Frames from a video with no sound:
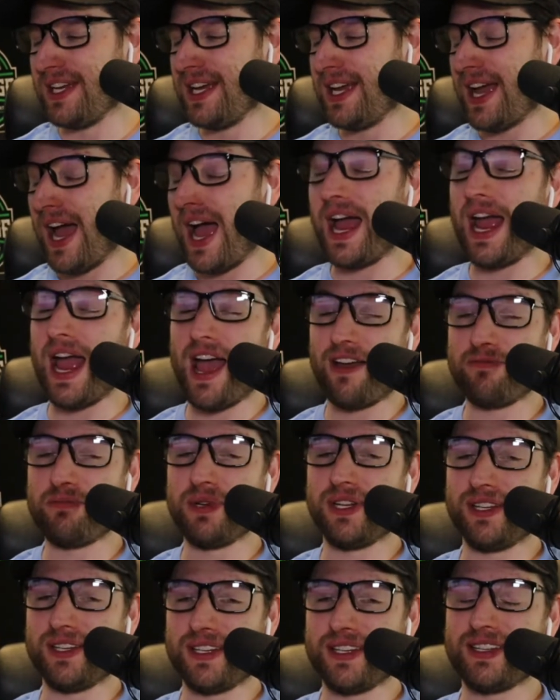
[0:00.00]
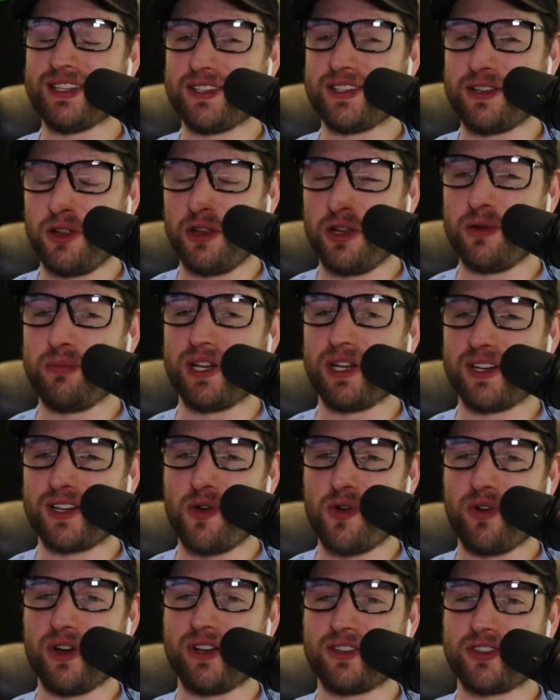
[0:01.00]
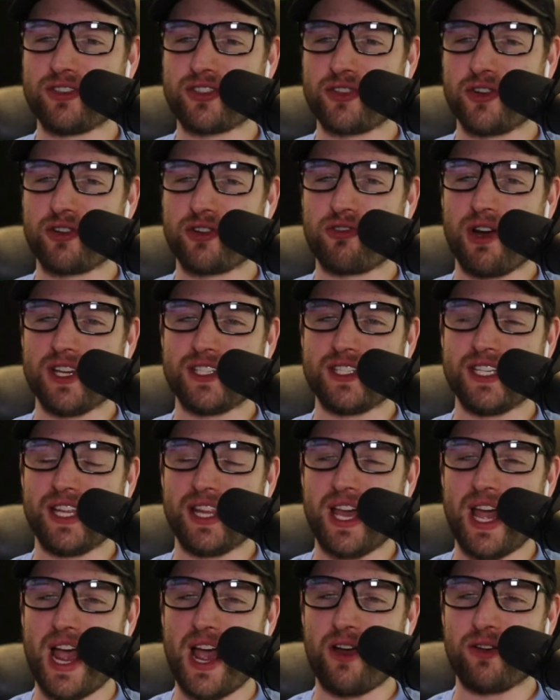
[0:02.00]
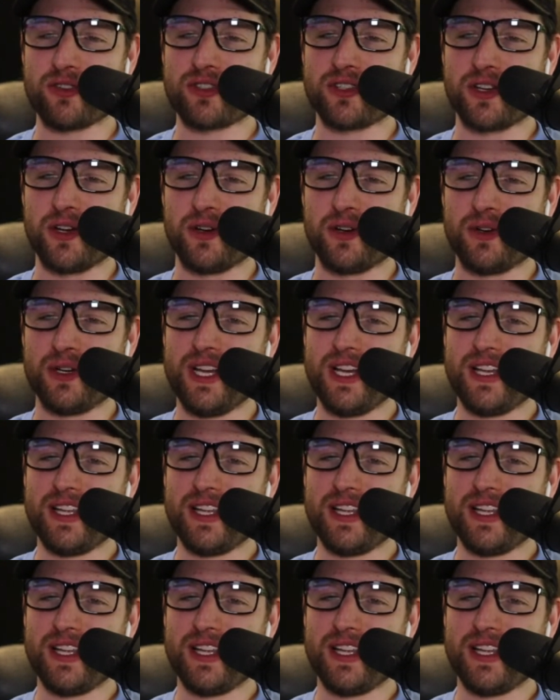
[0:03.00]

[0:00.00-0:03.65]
I have been a little bit going stir crazy in the house, so